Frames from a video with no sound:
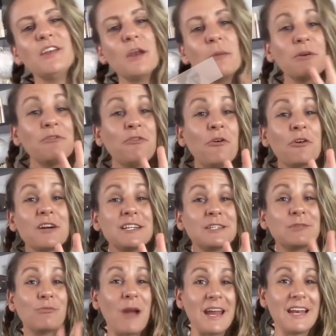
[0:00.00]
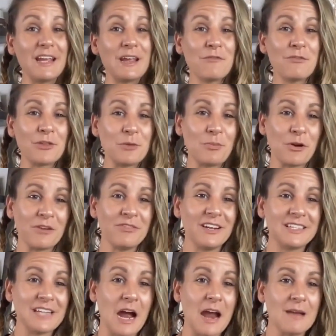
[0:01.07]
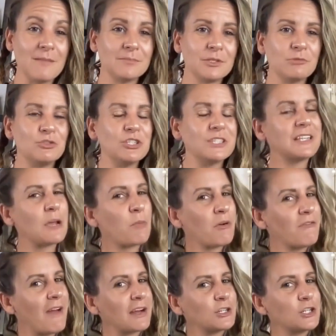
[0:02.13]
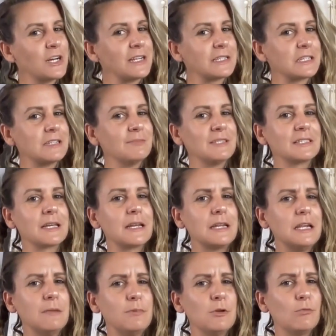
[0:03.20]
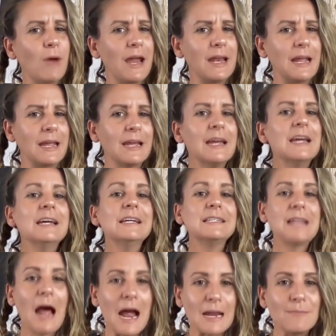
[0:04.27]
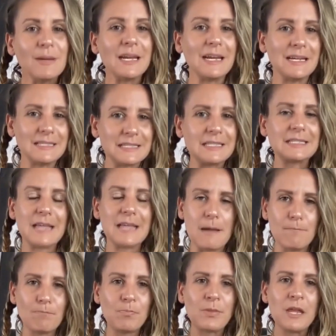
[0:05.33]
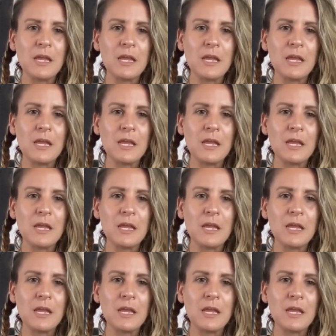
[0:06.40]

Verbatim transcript: Number four is waiting for the perfect time. So just like perfectionism is going to keep you waiting, timing is the same.